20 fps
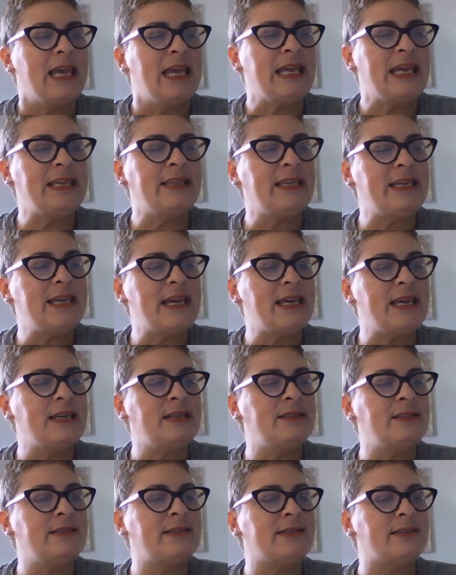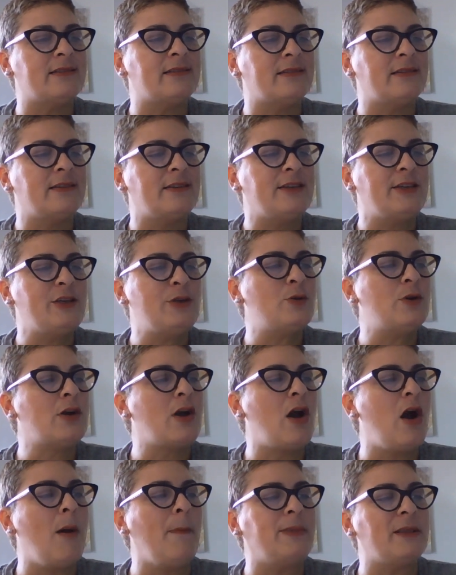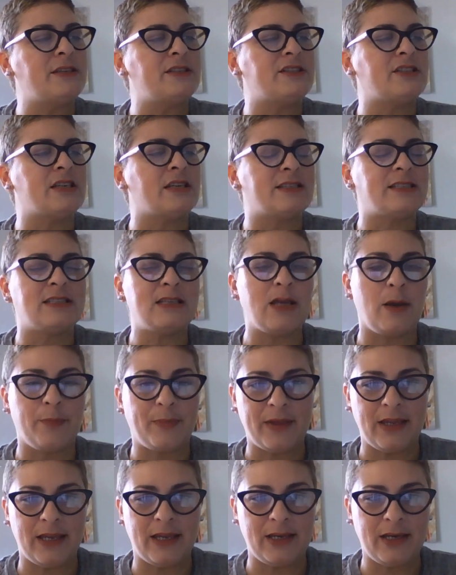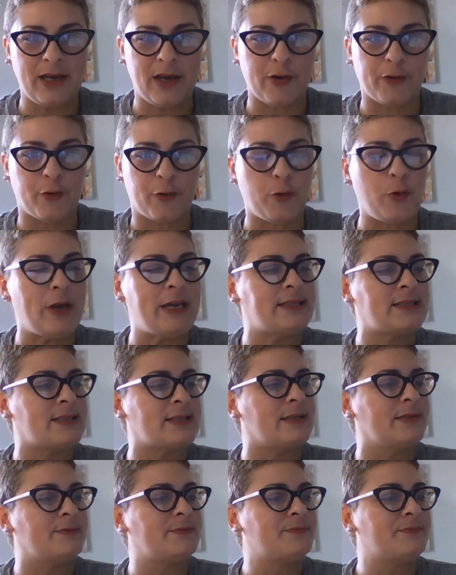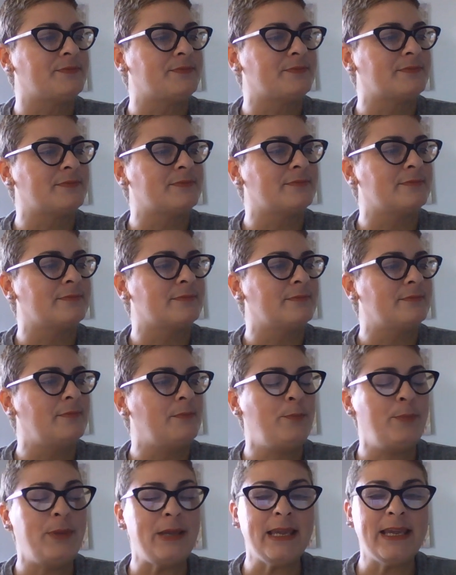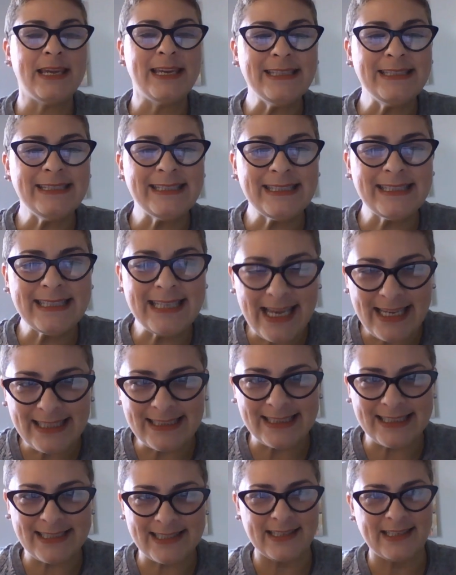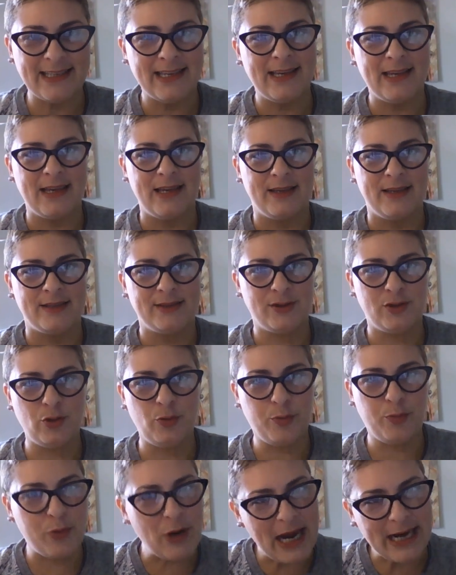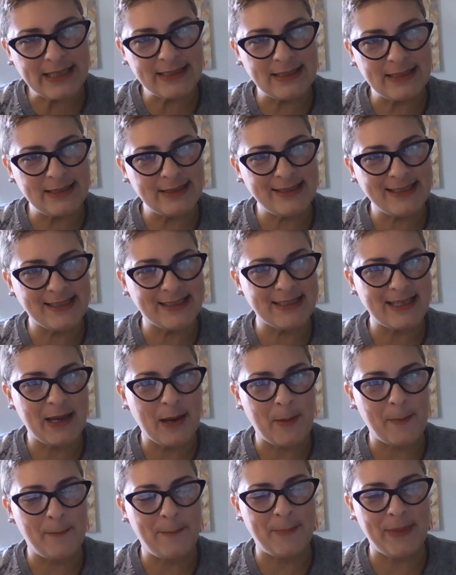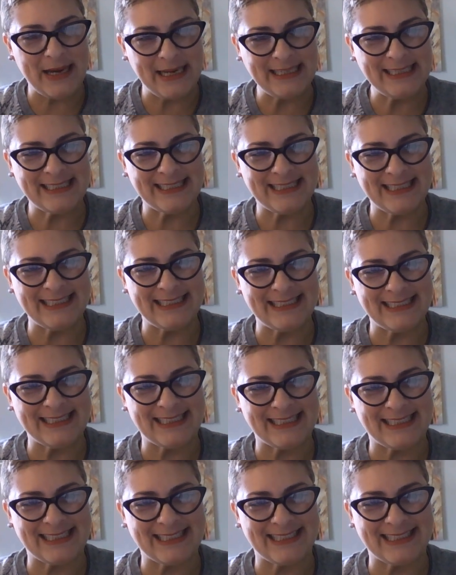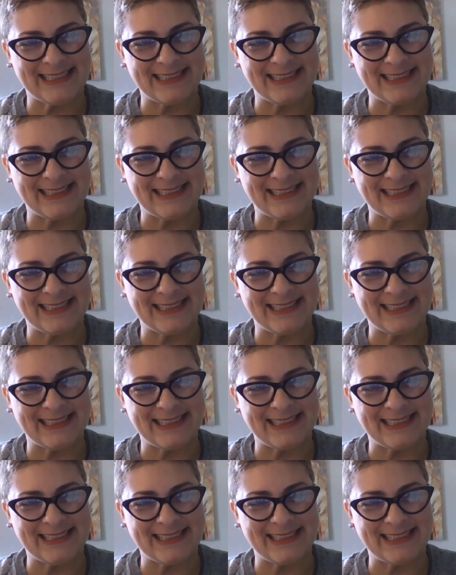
In the end, you accomplish something great. Be content to practice patience.